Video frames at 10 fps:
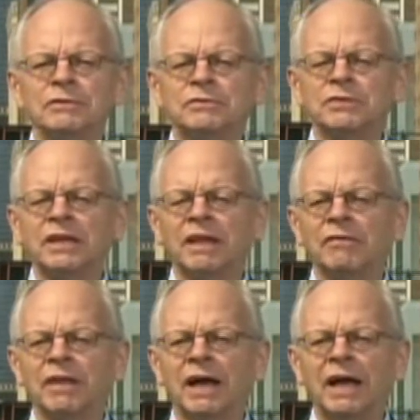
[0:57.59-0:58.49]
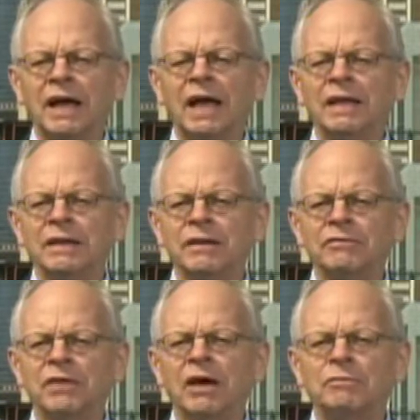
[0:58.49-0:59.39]
city of the island
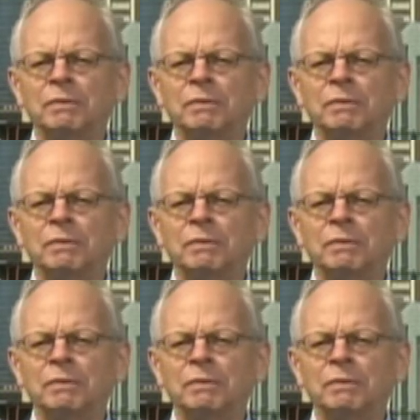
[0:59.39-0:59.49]
itself,